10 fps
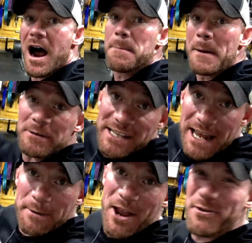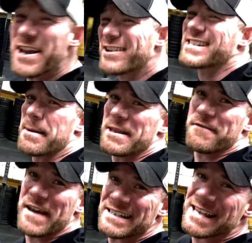All right, people, so there we go. There are some of the
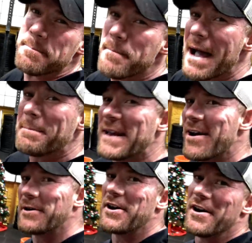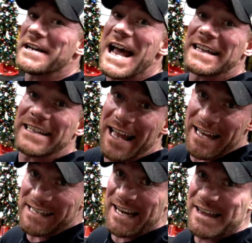events that might be going on at the
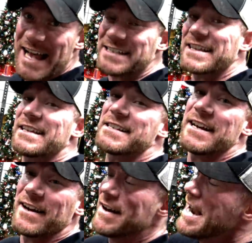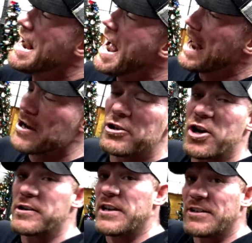LIONsate Classic this year. I know
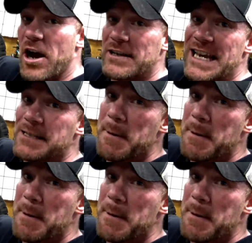Joey's gonna talk to his